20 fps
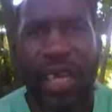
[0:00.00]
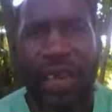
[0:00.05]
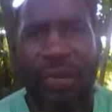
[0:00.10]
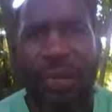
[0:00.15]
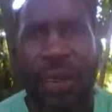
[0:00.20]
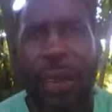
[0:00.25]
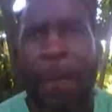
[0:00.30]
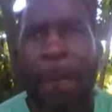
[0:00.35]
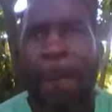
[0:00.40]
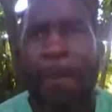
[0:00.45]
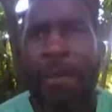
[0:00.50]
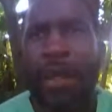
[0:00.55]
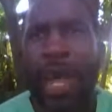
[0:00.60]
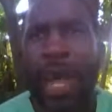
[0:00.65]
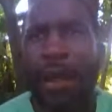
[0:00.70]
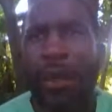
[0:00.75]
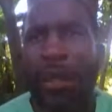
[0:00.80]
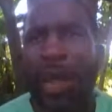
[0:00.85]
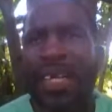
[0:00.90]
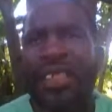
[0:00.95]
area.
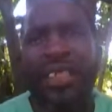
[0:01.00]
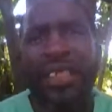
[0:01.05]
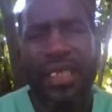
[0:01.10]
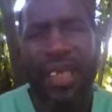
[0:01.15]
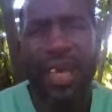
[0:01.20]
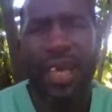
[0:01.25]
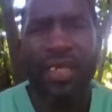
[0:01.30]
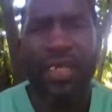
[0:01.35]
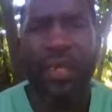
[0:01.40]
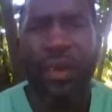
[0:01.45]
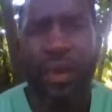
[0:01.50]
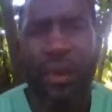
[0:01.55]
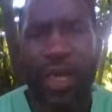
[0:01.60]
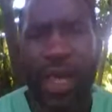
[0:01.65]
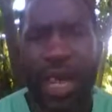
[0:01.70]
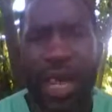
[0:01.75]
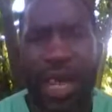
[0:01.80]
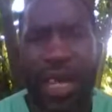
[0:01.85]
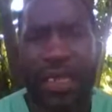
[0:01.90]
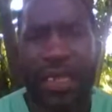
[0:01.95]
And what started out
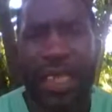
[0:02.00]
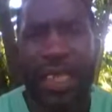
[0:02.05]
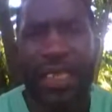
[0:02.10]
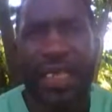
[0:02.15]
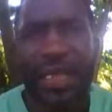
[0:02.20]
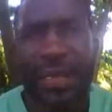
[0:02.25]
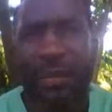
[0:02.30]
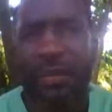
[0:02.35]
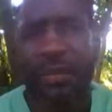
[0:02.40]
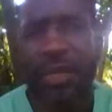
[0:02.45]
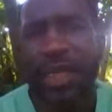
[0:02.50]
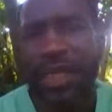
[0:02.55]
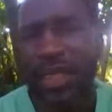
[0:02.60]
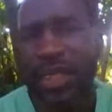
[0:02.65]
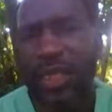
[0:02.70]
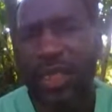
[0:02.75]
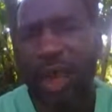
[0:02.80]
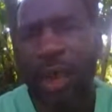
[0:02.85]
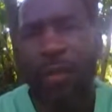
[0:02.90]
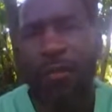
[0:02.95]
as a simple
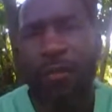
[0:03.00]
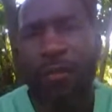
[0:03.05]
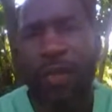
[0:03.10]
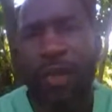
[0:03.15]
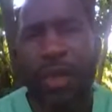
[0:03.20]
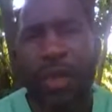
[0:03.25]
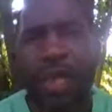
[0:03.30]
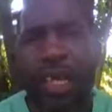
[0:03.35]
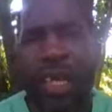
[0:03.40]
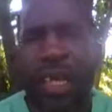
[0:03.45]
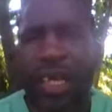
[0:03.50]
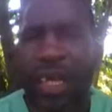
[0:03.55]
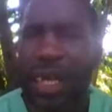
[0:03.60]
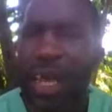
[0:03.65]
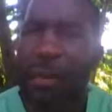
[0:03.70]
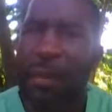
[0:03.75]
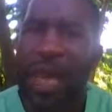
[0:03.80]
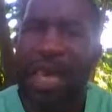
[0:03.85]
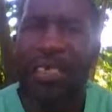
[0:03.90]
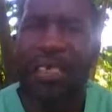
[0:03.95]
discomfort,
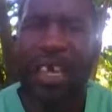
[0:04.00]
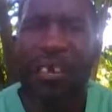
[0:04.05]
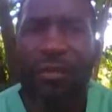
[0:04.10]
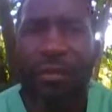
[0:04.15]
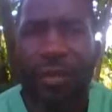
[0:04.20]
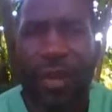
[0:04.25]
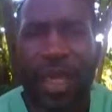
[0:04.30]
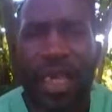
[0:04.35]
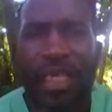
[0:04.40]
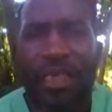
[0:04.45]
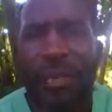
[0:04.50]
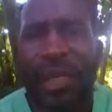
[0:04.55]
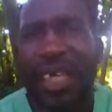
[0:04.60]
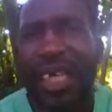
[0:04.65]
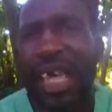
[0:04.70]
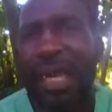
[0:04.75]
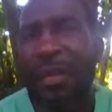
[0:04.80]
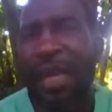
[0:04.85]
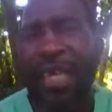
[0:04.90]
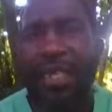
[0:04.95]
in a matter of minutes
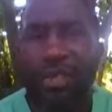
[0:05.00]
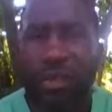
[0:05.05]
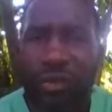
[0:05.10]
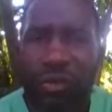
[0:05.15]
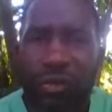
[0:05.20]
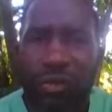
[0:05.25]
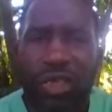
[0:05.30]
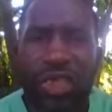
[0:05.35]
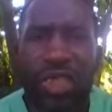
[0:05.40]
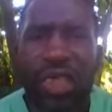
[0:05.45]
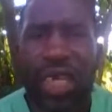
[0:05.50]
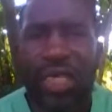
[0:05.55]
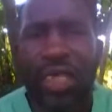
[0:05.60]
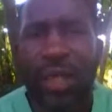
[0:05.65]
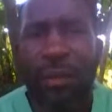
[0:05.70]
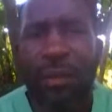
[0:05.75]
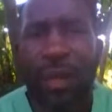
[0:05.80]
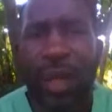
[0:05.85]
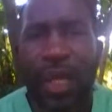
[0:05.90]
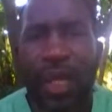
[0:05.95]
became
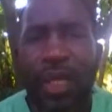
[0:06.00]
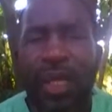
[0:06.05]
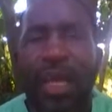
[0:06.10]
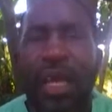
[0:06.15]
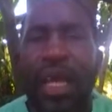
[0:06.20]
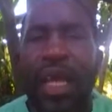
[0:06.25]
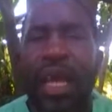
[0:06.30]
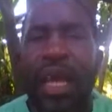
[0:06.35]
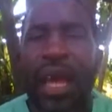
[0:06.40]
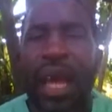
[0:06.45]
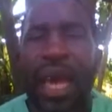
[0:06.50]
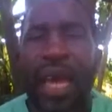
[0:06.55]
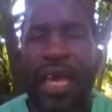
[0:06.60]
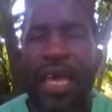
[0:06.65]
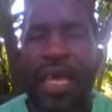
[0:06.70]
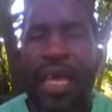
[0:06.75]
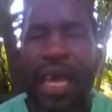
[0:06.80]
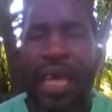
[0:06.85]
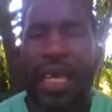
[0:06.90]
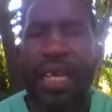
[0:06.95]
excruciating pain.
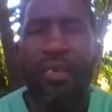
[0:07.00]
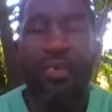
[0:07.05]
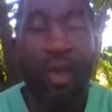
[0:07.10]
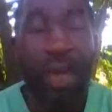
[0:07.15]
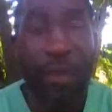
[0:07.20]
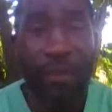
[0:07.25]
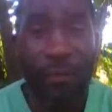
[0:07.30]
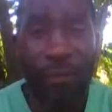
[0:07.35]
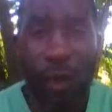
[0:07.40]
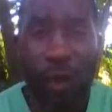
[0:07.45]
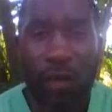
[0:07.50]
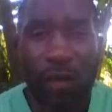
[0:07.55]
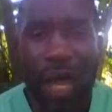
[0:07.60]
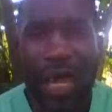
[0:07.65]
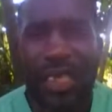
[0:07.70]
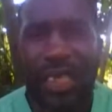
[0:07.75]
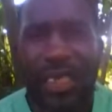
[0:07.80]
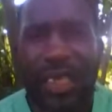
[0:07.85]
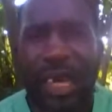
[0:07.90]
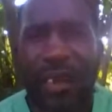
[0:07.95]
I literally found
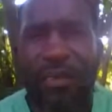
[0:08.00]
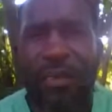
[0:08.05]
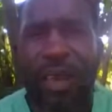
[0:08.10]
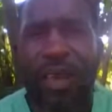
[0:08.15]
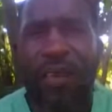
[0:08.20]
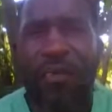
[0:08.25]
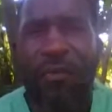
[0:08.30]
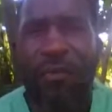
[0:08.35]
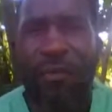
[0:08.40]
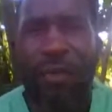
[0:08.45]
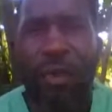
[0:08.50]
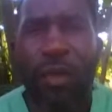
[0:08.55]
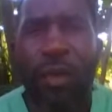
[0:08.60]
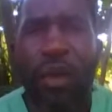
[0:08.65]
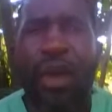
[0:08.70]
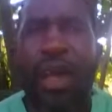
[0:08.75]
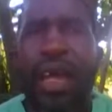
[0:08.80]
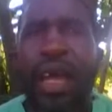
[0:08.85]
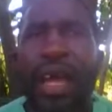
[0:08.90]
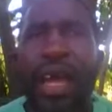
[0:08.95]
myself on the
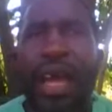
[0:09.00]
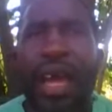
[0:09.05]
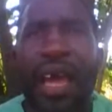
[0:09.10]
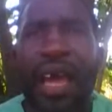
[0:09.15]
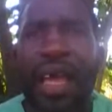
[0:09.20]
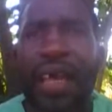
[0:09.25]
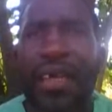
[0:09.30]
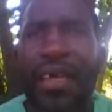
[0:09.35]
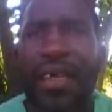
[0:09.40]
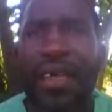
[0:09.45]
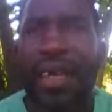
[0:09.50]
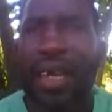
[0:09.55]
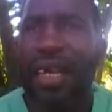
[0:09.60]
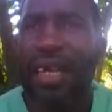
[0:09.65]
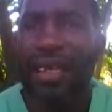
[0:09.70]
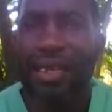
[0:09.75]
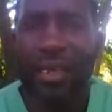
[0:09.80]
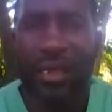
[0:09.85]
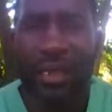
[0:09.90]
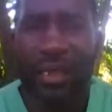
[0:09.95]
floor, and in the
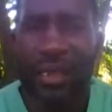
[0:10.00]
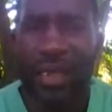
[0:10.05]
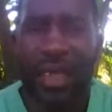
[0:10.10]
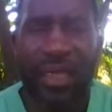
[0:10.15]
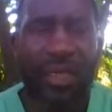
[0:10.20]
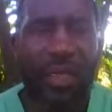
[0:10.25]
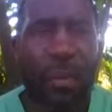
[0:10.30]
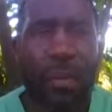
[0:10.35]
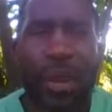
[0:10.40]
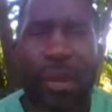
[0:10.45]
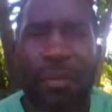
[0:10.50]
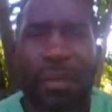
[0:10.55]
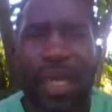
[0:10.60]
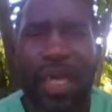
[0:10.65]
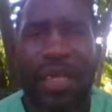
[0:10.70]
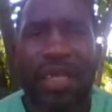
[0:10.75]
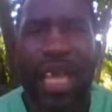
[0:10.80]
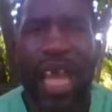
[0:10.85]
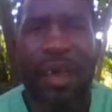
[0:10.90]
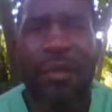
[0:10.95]
next couple of
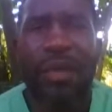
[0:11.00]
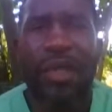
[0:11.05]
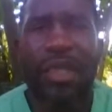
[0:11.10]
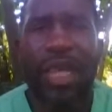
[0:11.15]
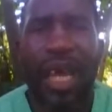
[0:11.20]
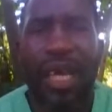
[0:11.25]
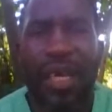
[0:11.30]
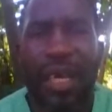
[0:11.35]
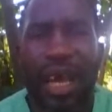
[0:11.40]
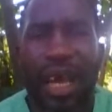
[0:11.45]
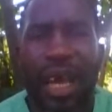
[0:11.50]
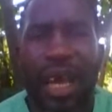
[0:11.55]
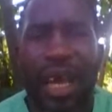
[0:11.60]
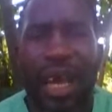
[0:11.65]
minutes I was at the